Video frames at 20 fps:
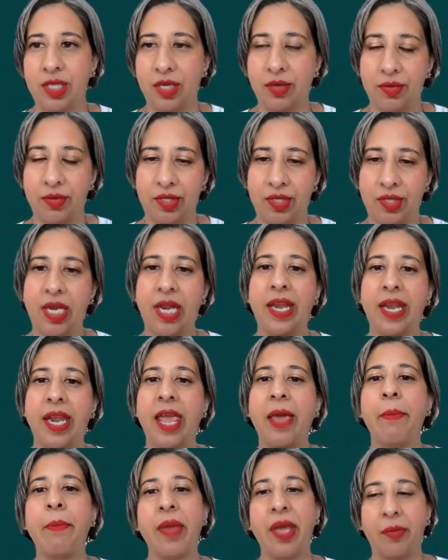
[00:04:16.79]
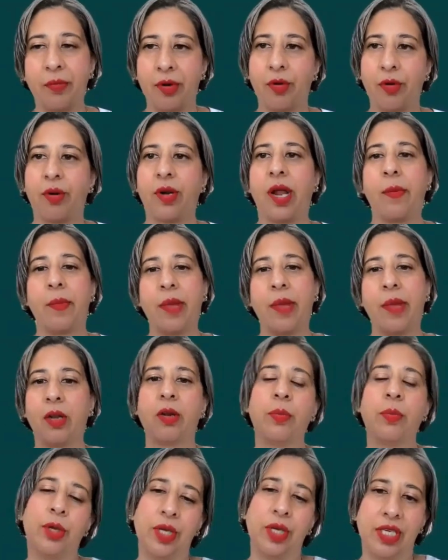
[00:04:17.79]
It was really an IMMED program in
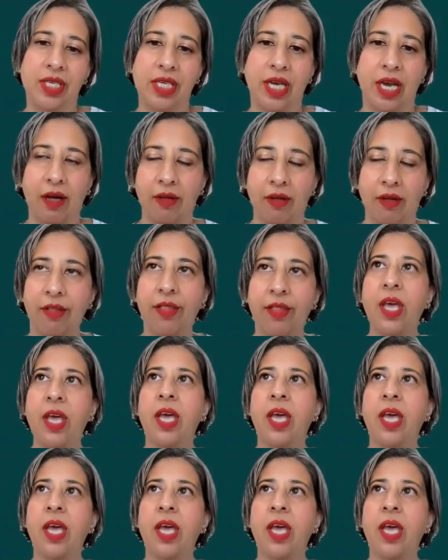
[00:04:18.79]
community health.